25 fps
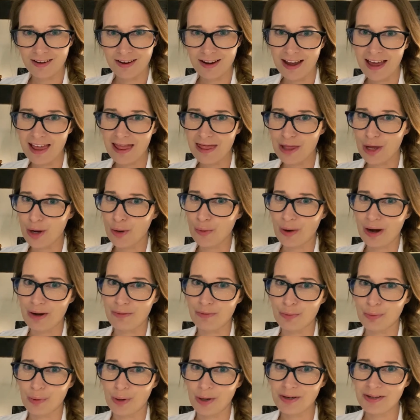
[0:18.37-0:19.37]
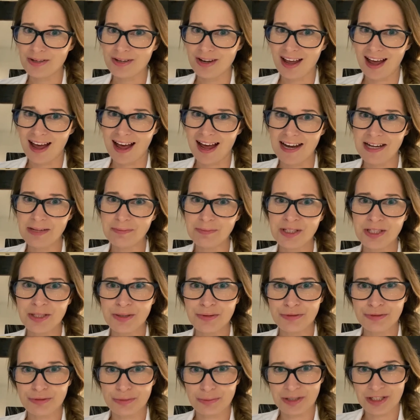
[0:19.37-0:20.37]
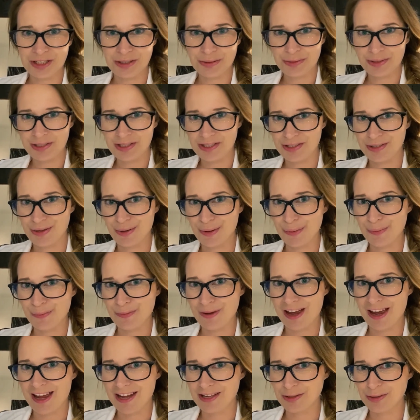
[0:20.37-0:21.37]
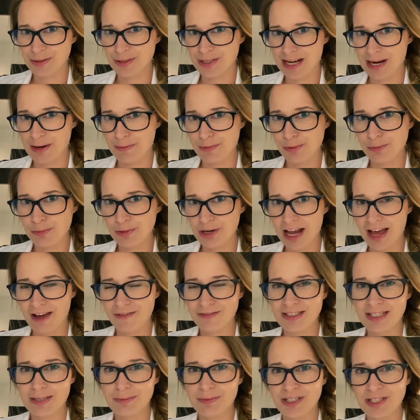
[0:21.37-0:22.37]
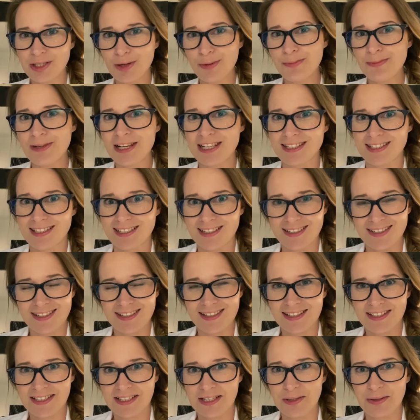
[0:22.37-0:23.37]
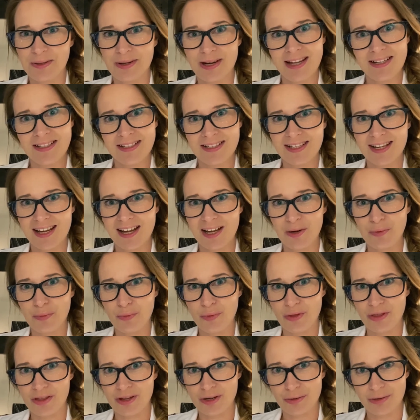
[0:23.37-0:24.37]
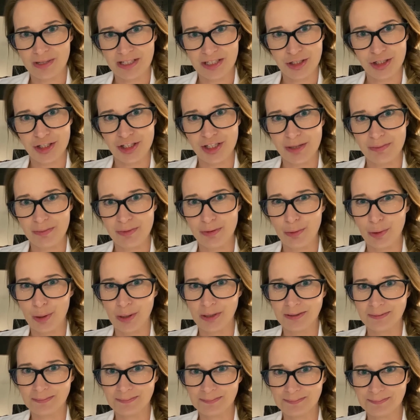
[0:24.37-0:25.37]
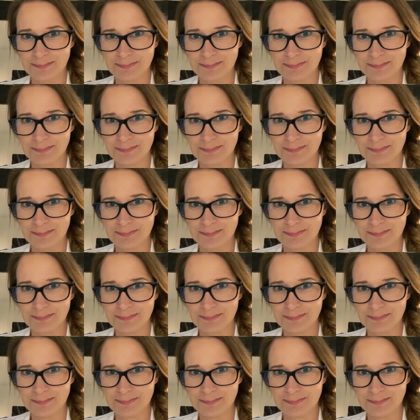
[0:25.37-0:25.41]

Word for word: Hello everyone, I am Sue from Sue and Soap and today we will have some soap lessons. So let's start with question number one.